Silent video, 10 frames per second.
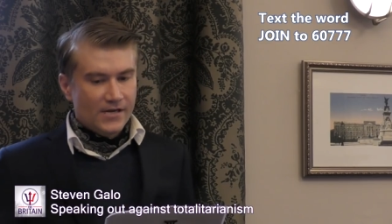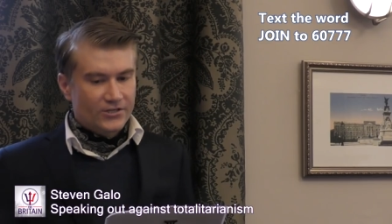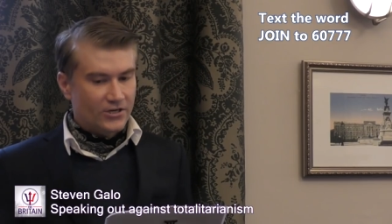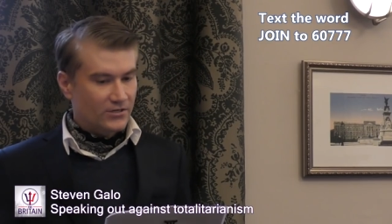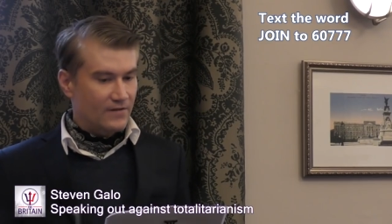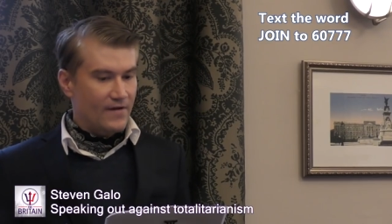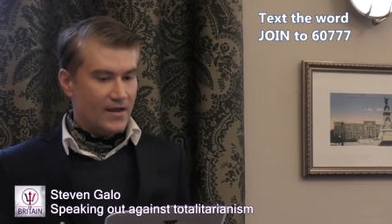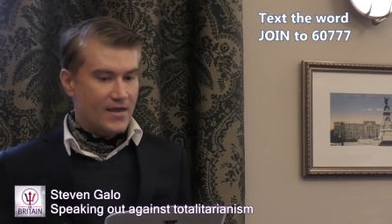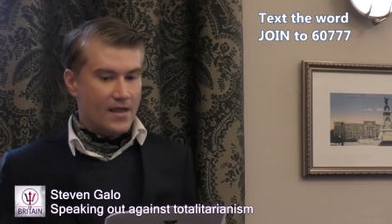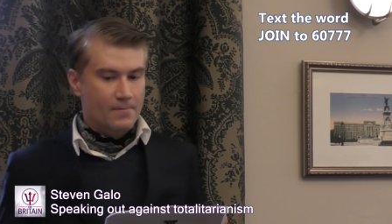
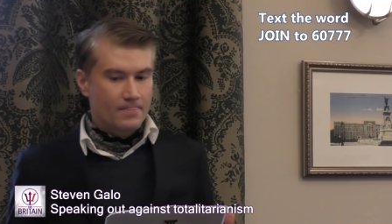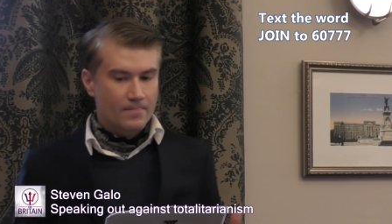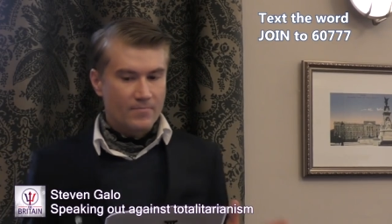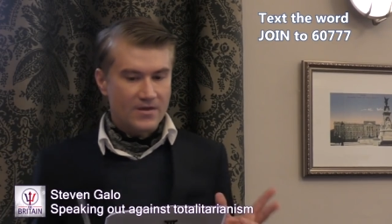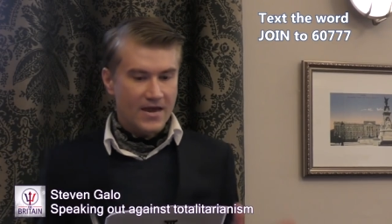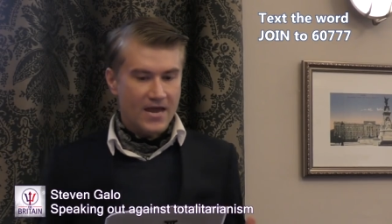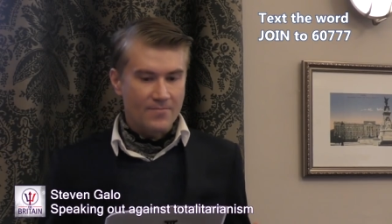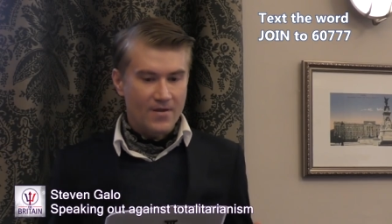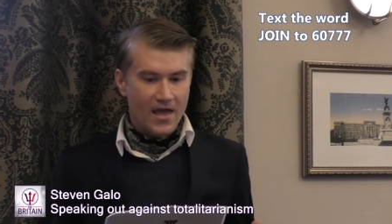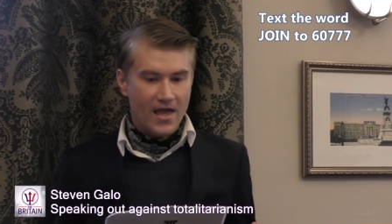Czechoslovakia
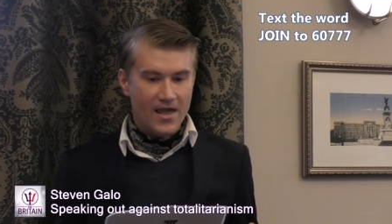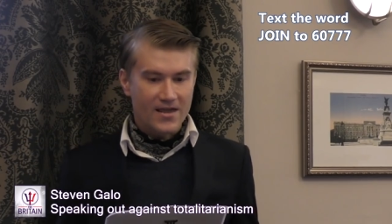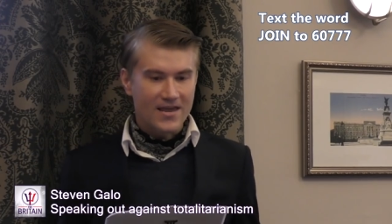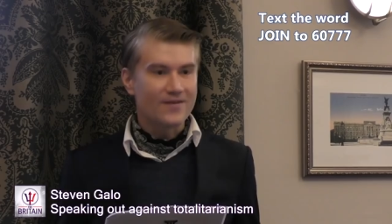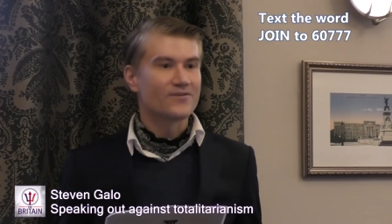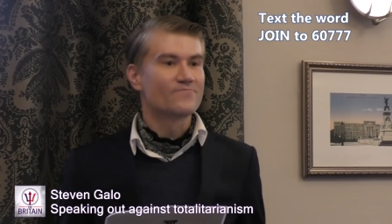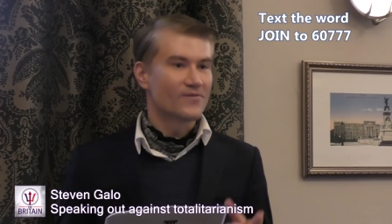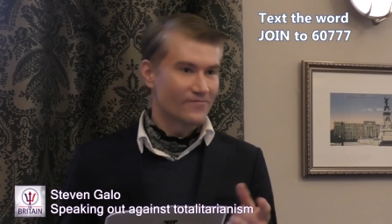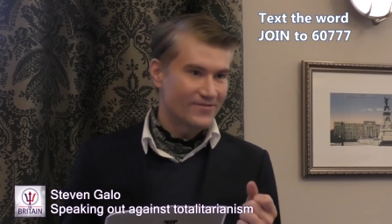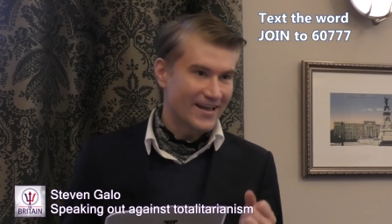became a
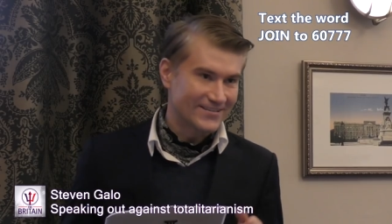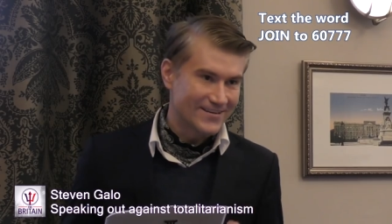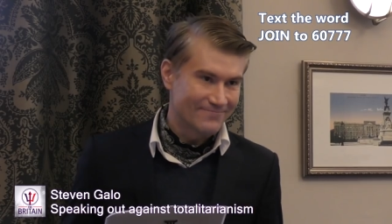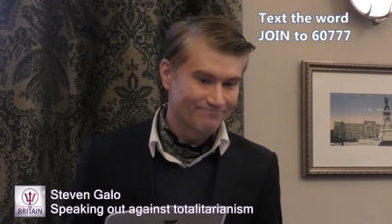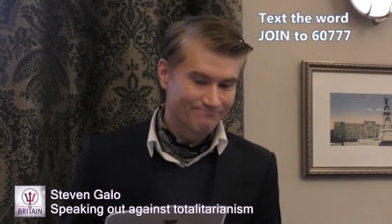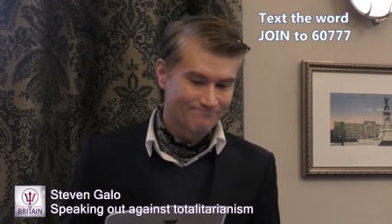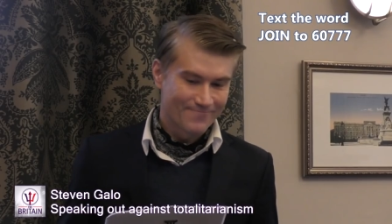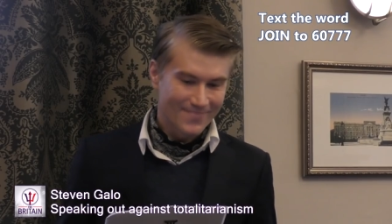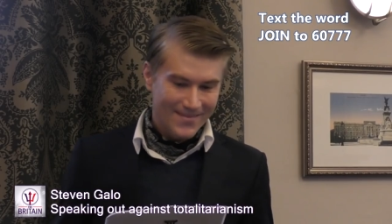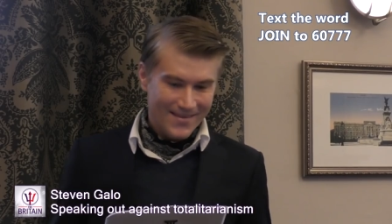kingdom of forgetting.
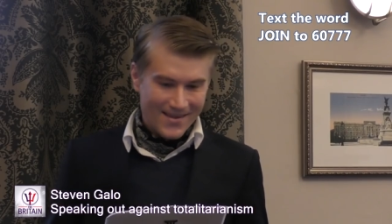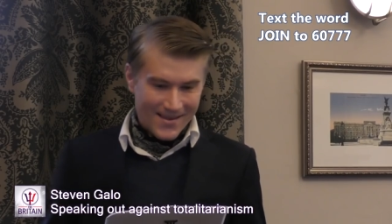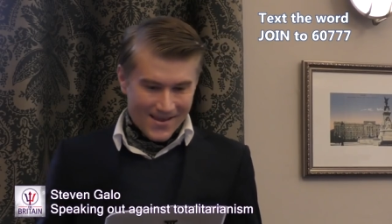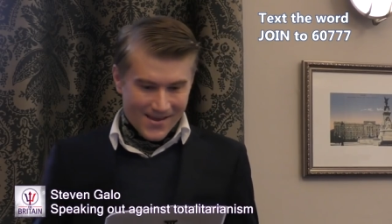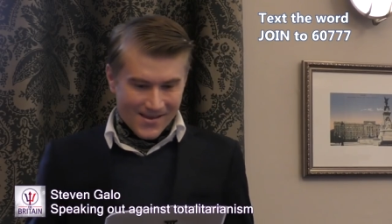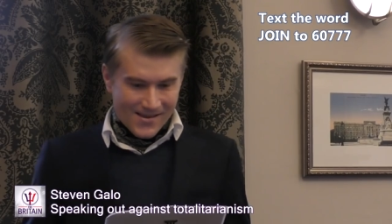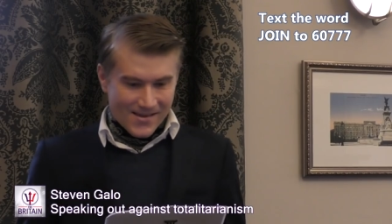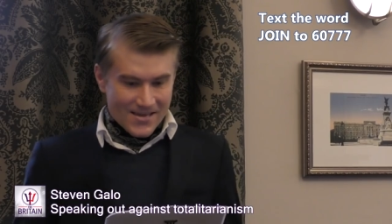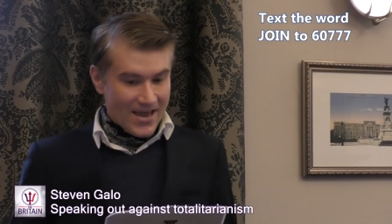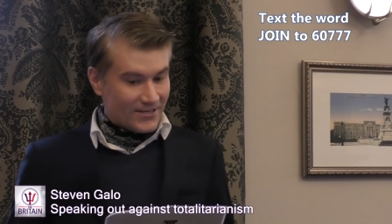
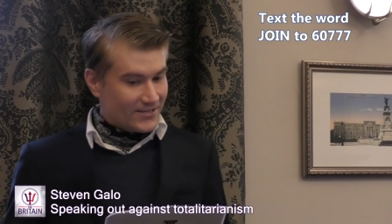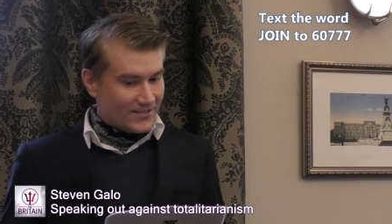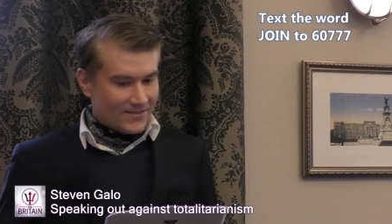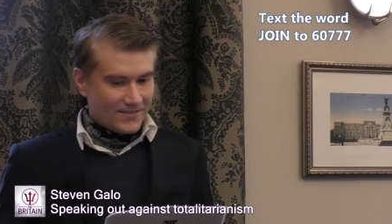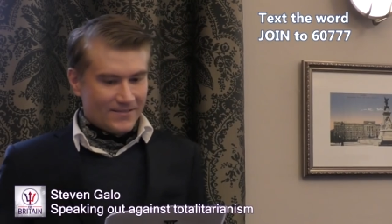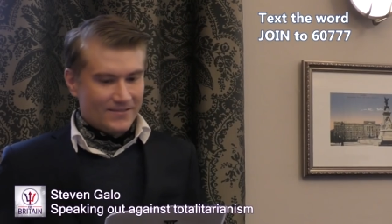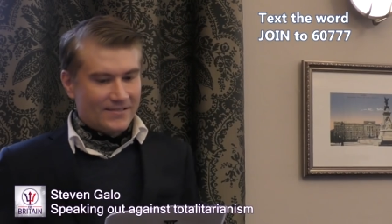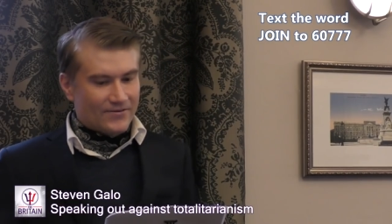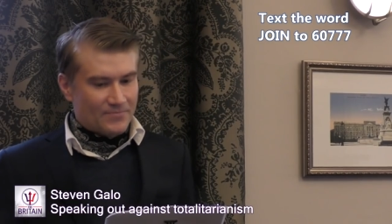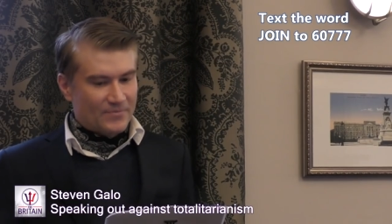Yet,
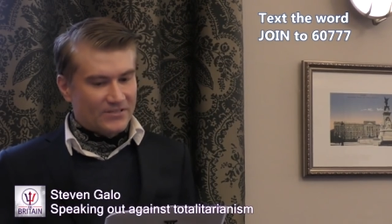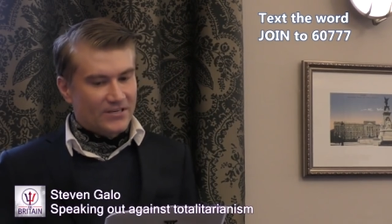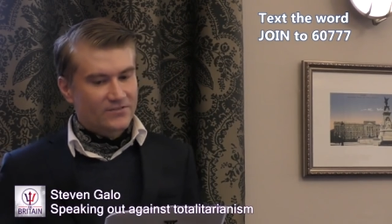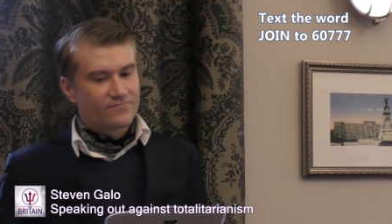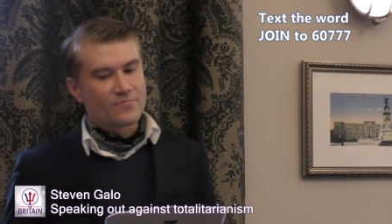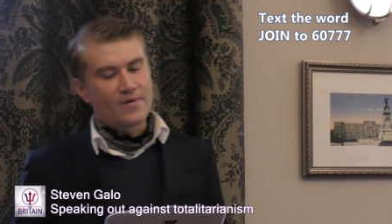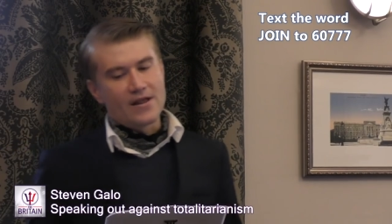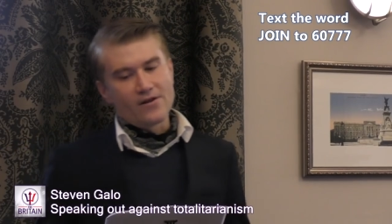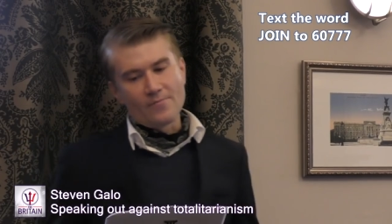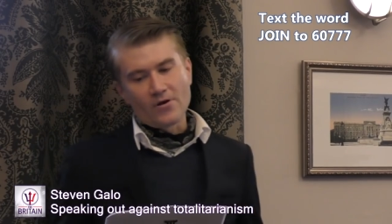there is a persistent
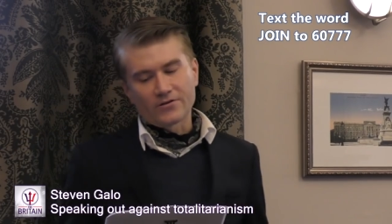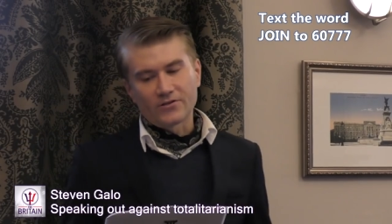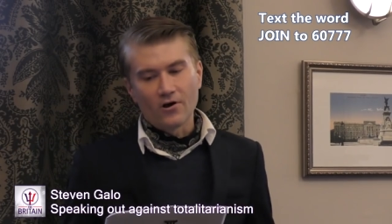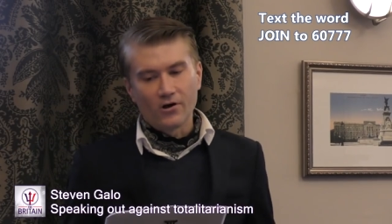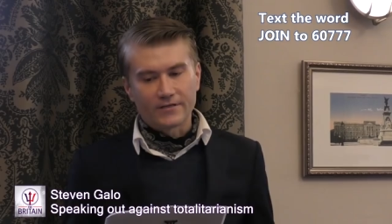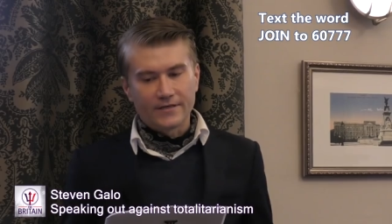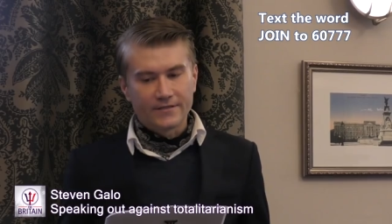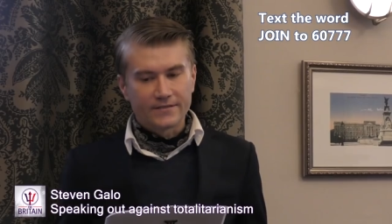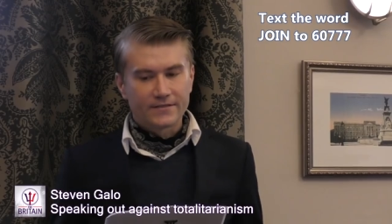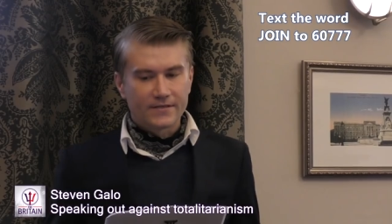rebellion amongst
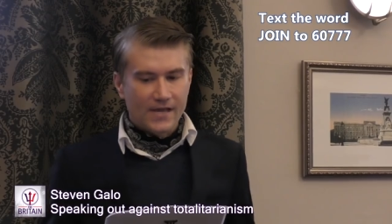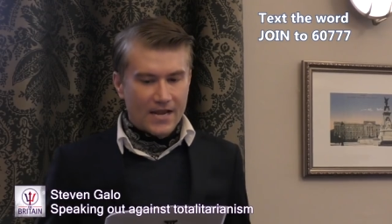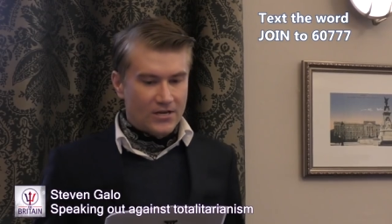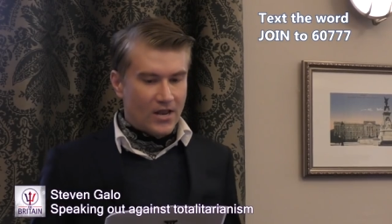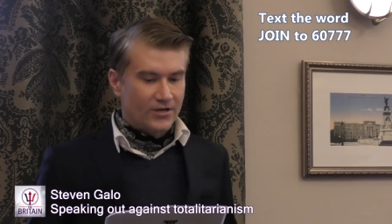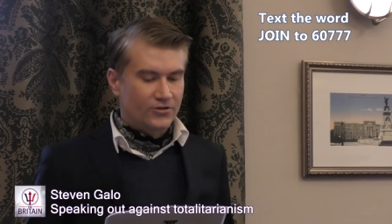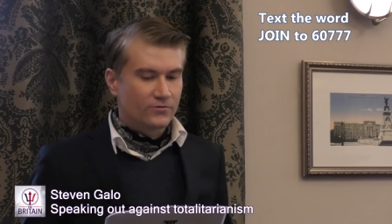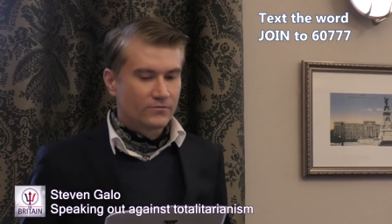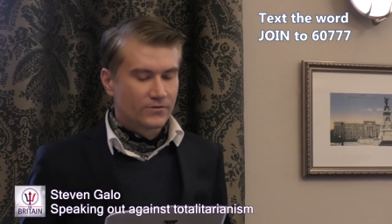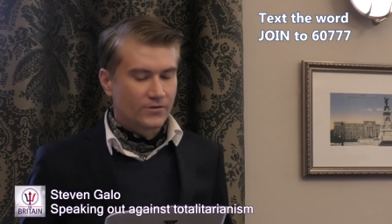artists,
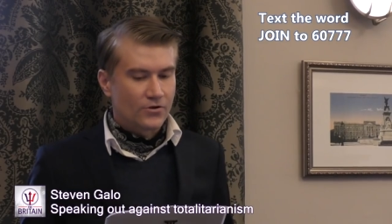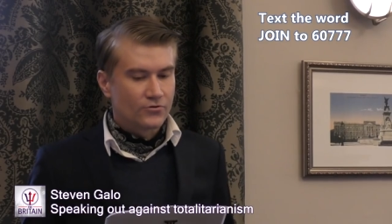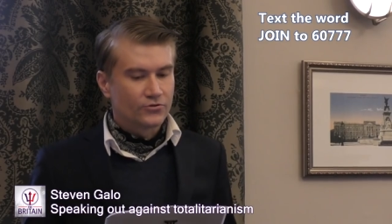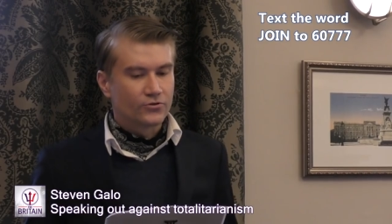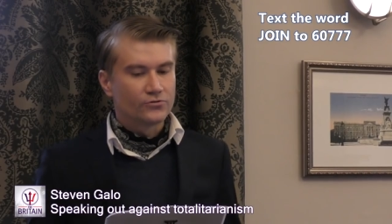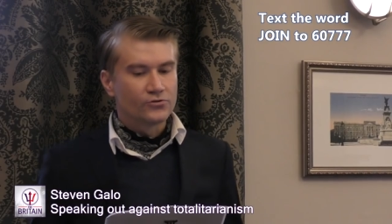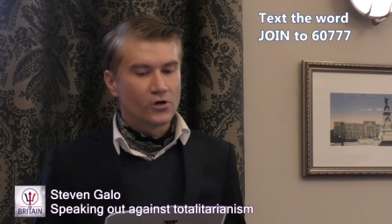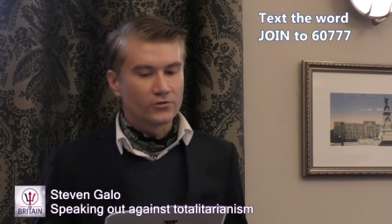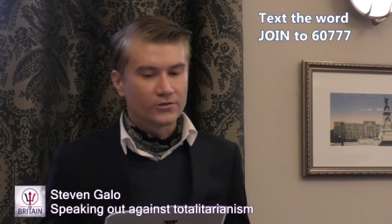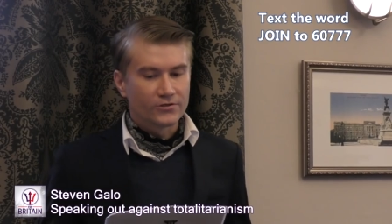intellectuals, who do
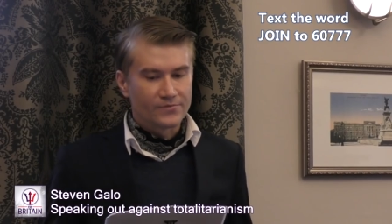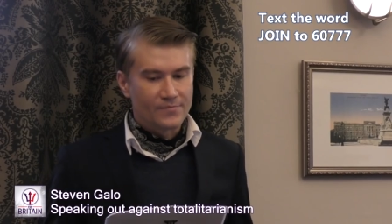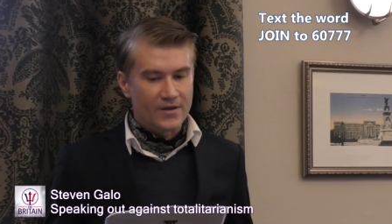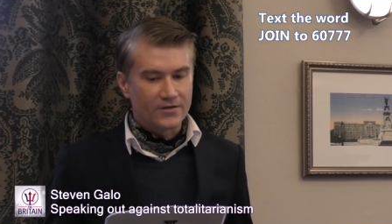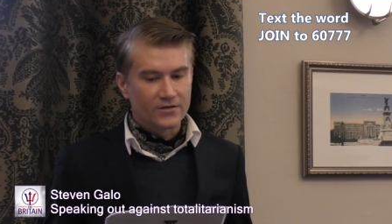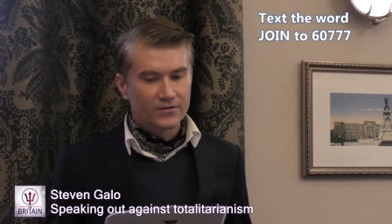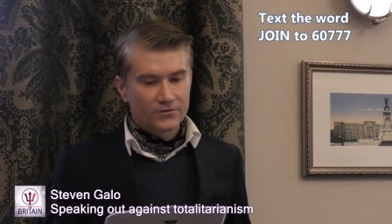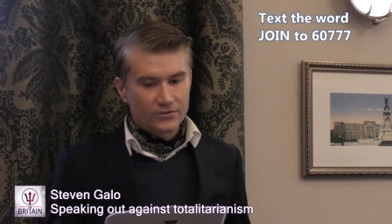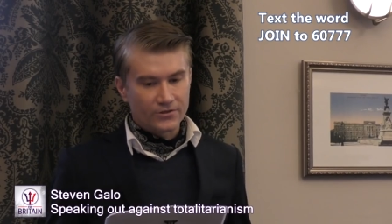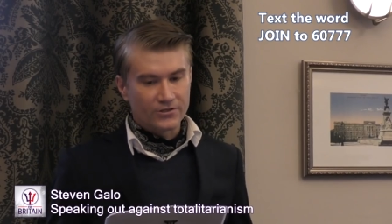not submit
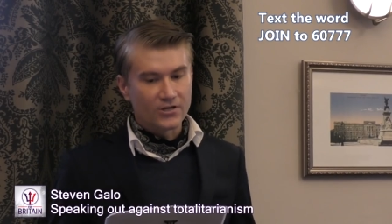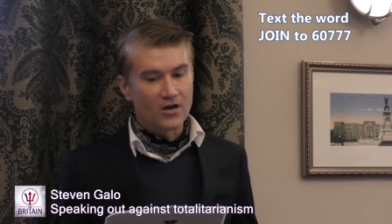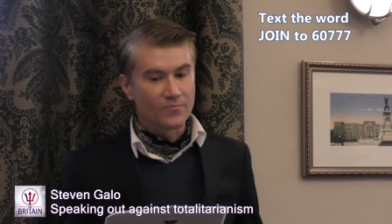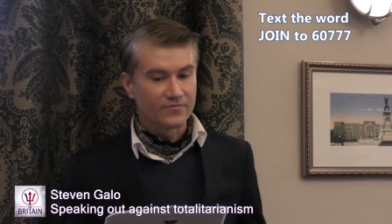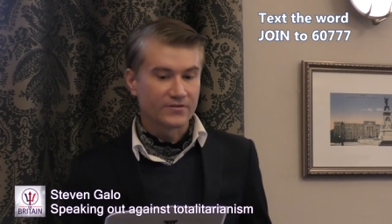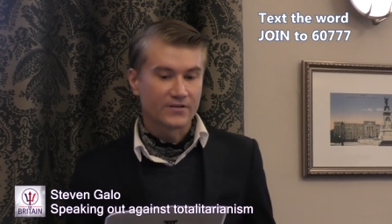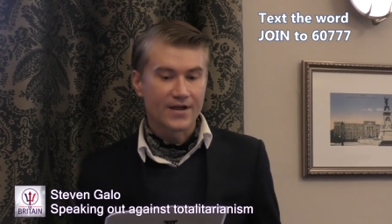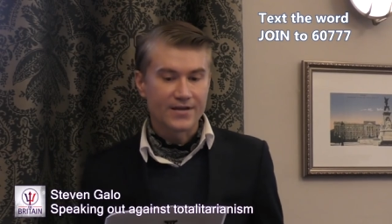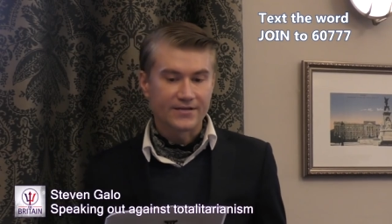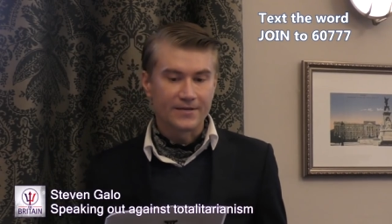to this type of
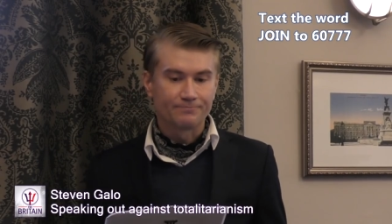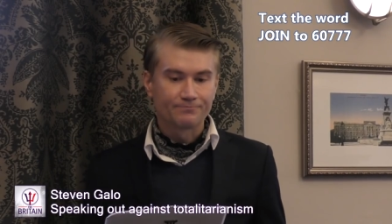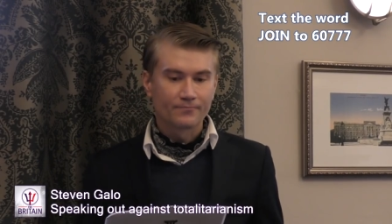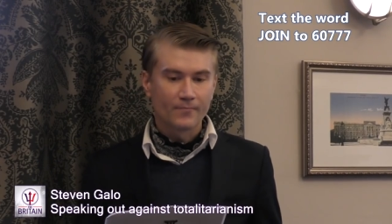society.